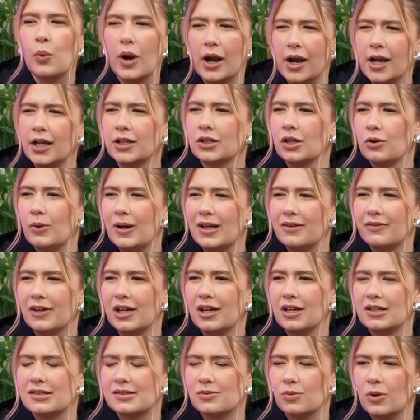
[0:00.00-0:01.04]
wearing Loewe.
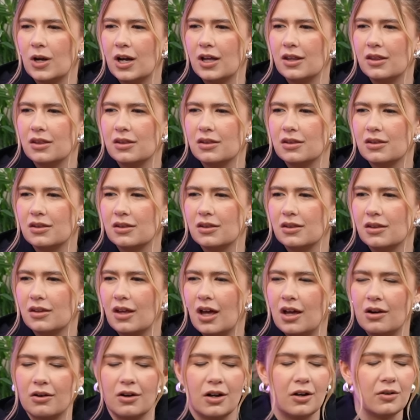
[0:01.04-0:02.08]
It's why.
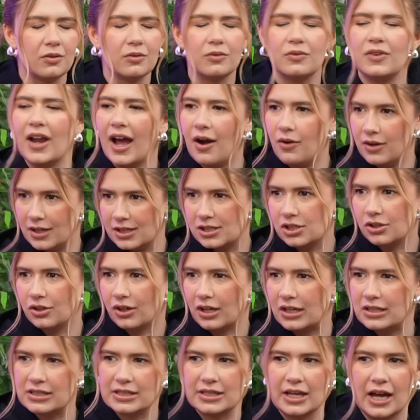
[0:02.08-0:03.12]
I don't know. Now I need to
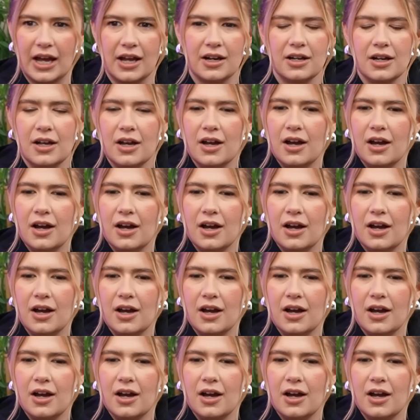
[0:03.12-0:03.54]
look into that.